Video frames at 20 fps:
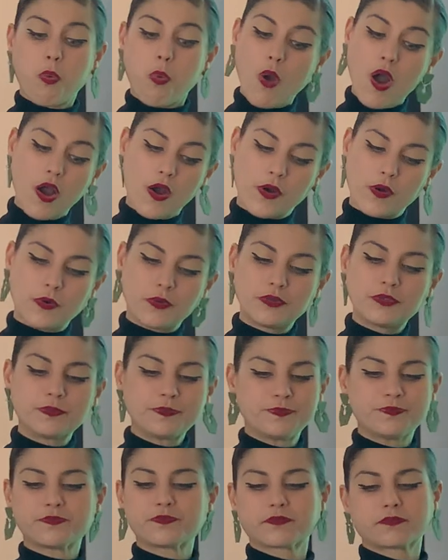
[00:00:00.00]
quote
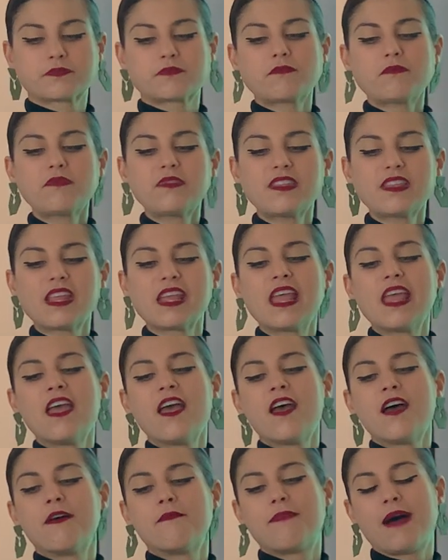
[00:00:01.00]

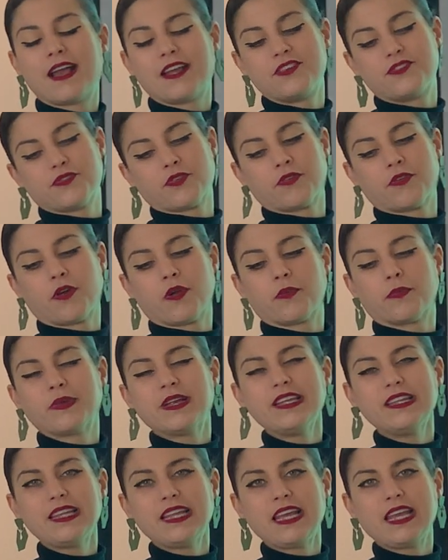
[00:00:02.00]
by Durer
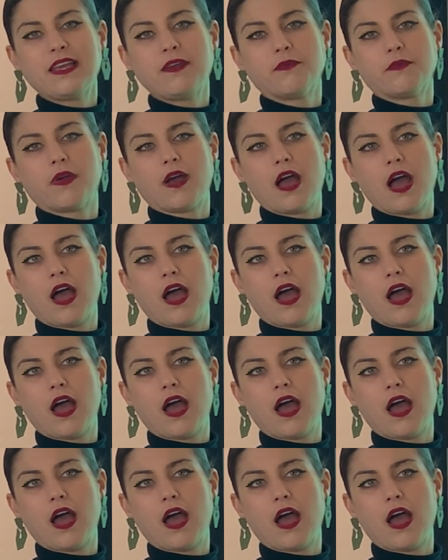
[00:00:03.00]
really